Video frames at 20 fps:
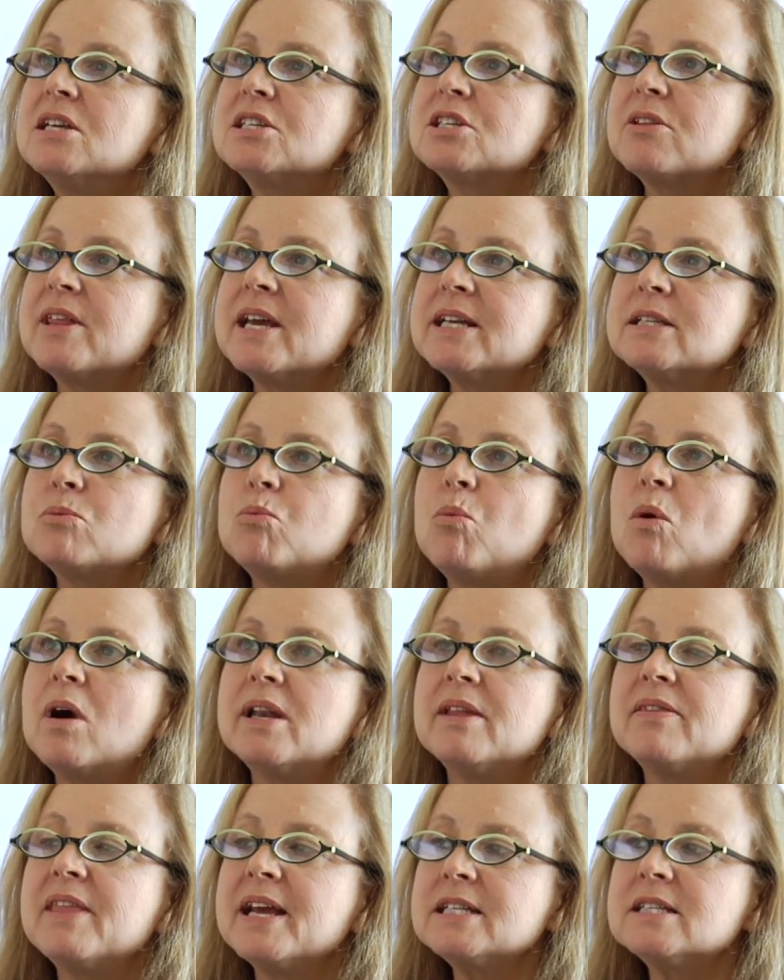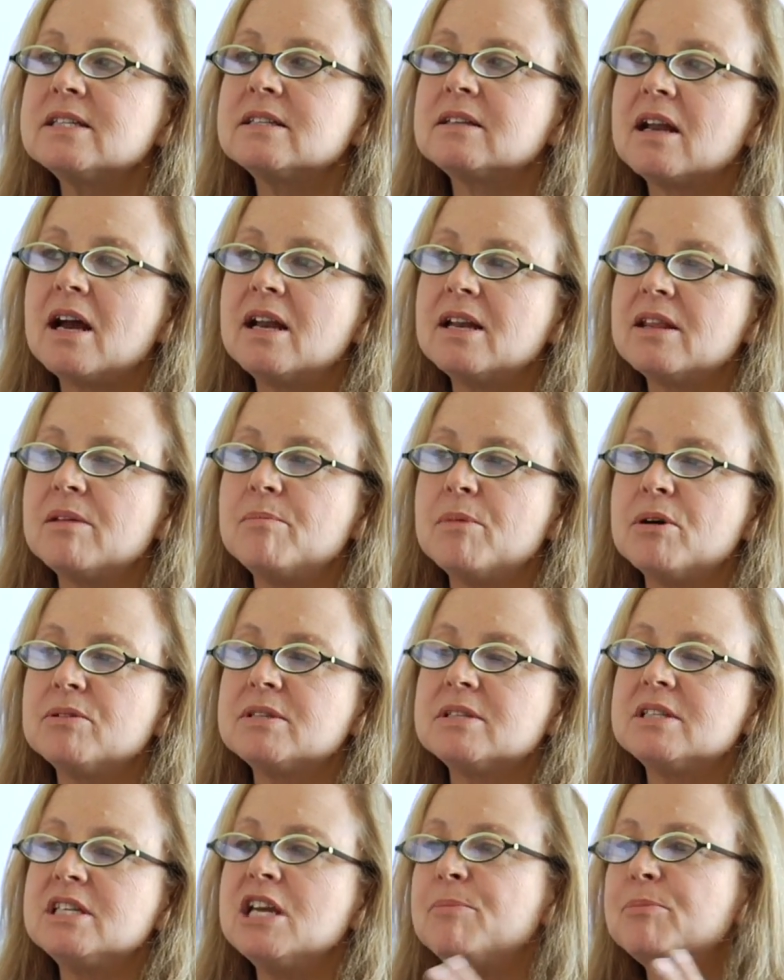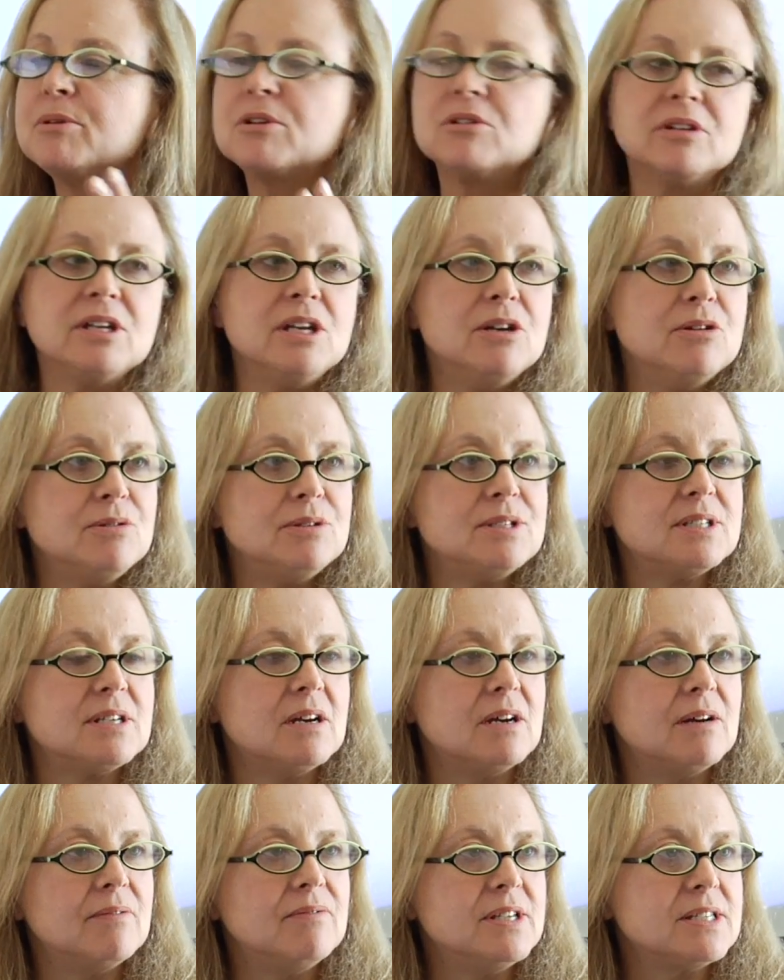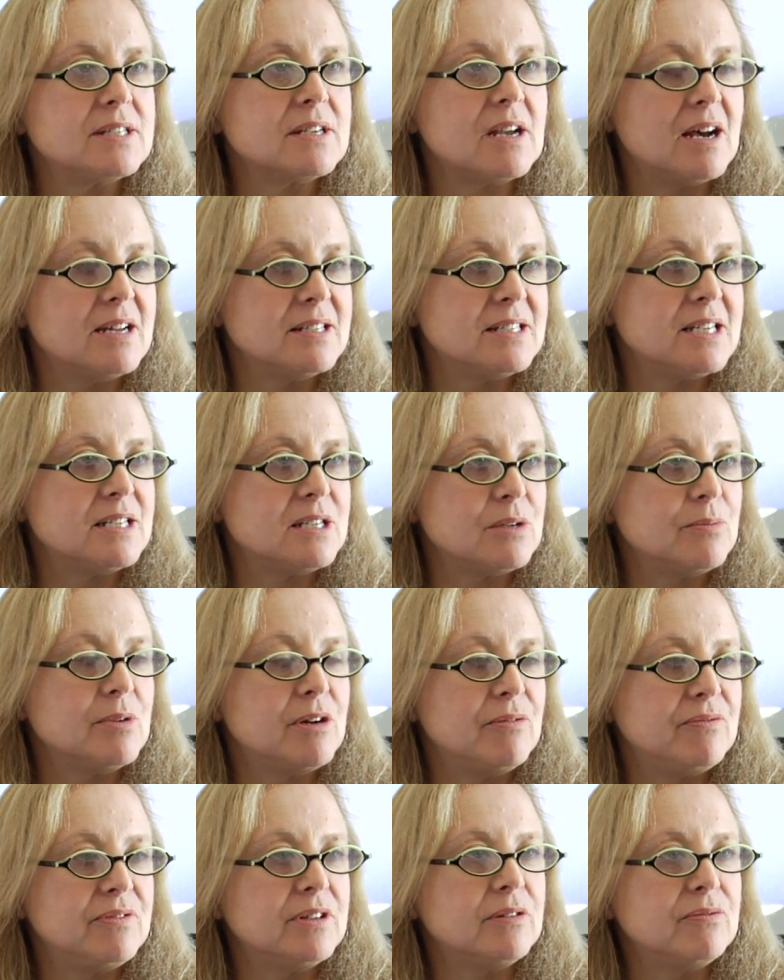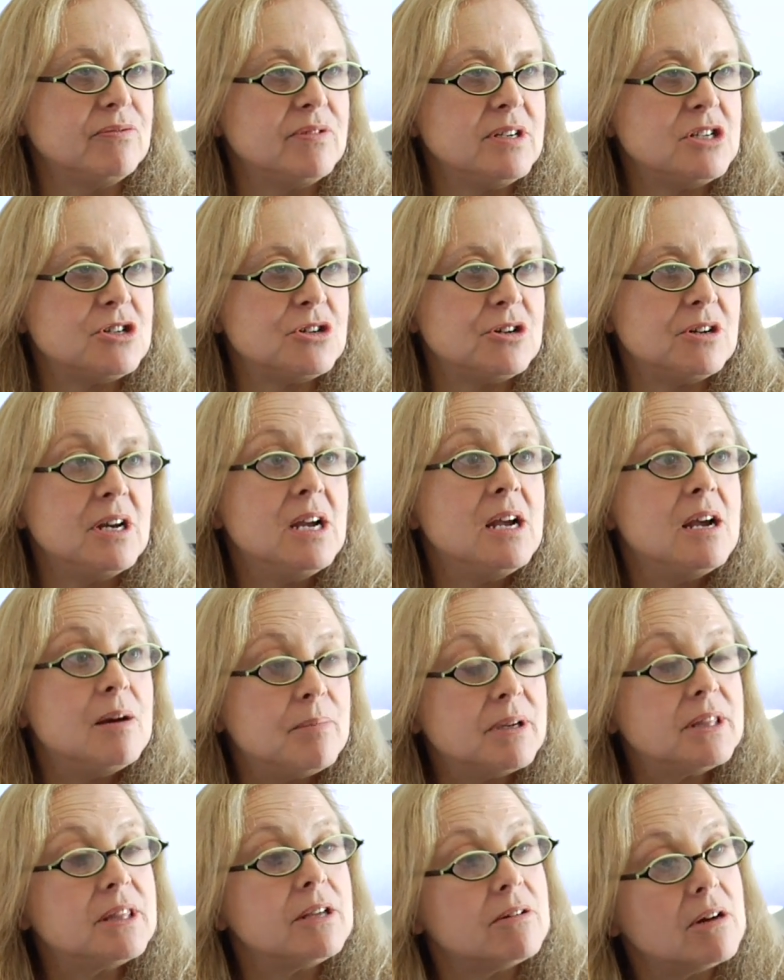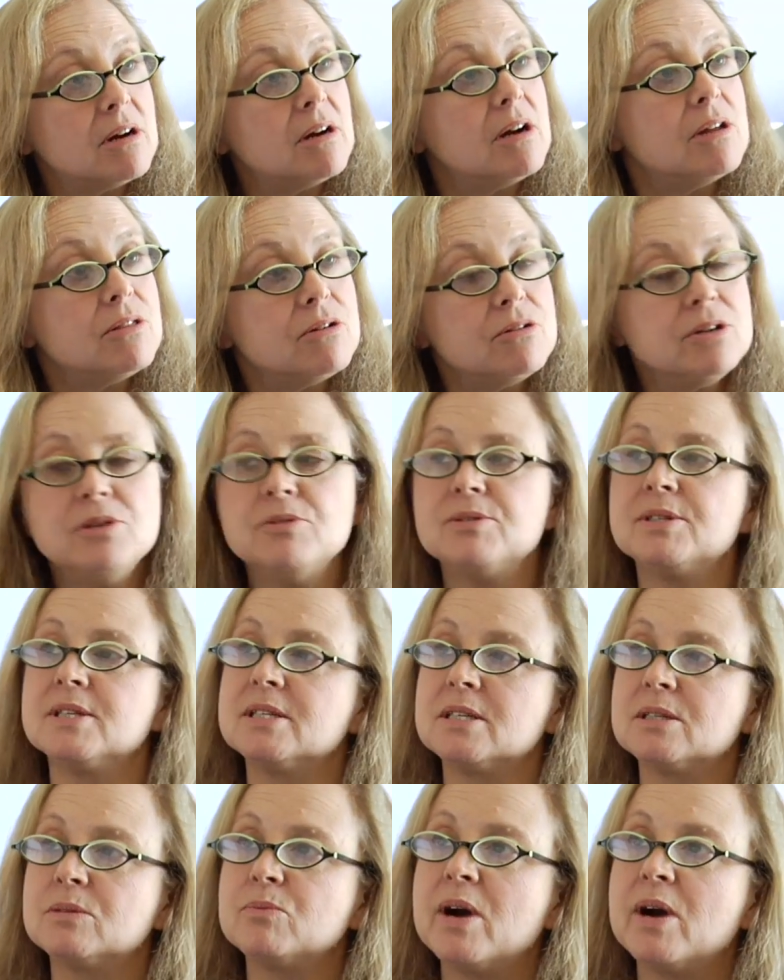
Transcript: So that's kind of the most typical use of this Content-Aware Fill feature, but there are other uses as